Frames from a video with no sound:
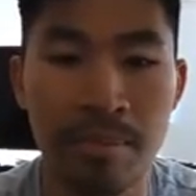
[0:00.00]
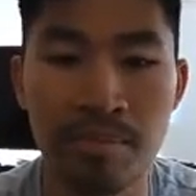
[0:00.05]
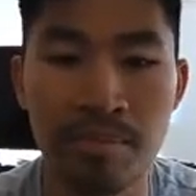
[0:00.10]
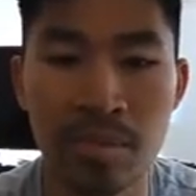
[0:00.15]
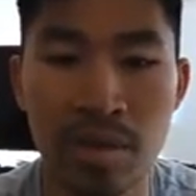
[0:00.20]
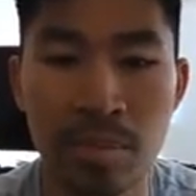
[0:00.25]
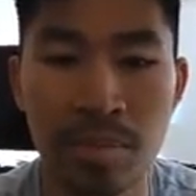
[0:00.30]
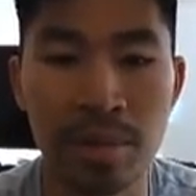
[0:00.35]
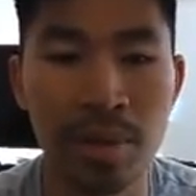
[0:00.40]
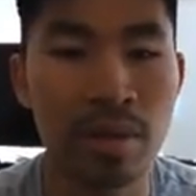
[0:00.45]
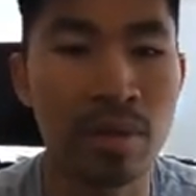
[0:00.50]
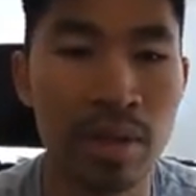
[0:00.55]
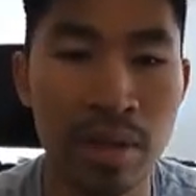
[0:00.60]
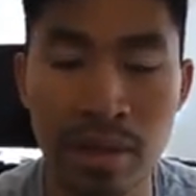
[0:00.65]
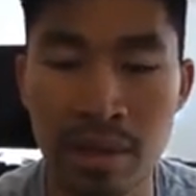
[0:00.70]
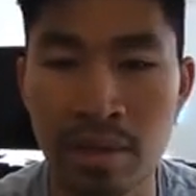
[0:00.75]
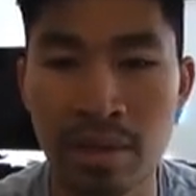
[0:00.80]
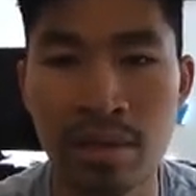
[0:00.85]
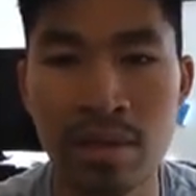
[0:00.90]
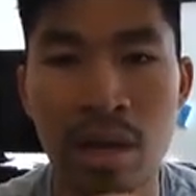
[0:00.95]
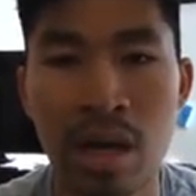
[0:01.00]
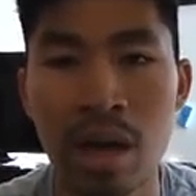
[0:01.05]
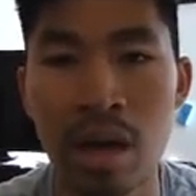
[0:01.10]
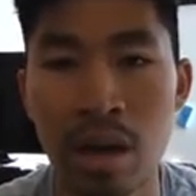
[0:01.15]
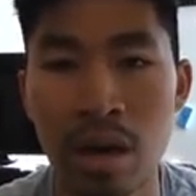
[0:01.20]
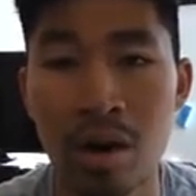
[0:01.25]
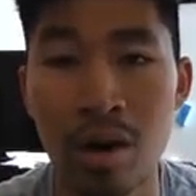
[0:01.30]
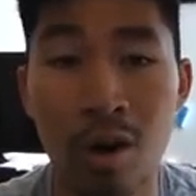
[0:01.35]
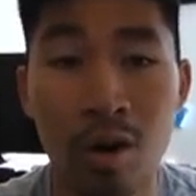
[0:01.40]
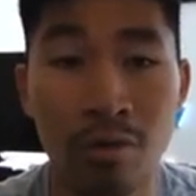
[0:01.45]
The building is
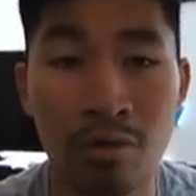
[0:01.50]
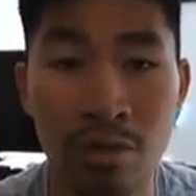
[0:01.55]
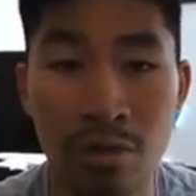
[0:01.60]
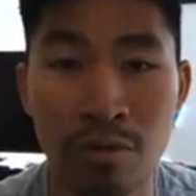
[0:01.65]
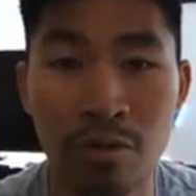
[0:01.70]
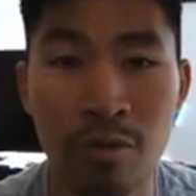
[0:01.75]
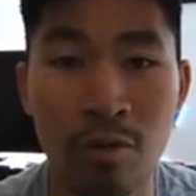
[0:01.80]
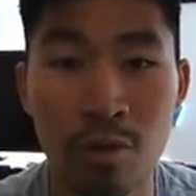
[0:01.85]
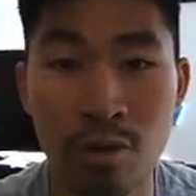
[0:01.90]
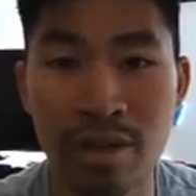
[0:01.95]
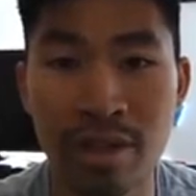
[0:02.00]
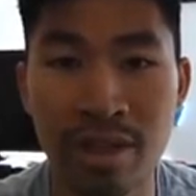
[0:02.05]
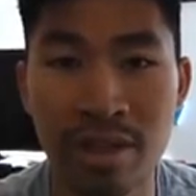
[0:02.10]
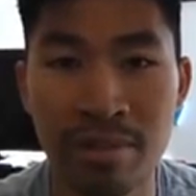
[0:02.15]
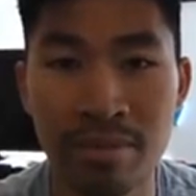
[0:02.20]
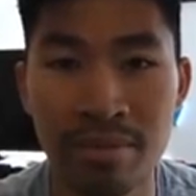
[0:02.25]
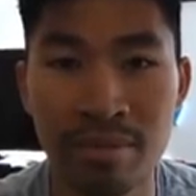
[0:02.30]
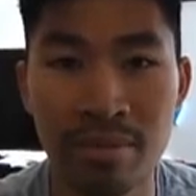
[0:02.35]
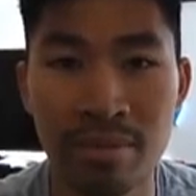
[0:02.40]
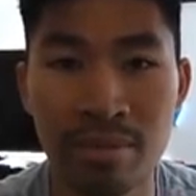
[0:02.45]
over 40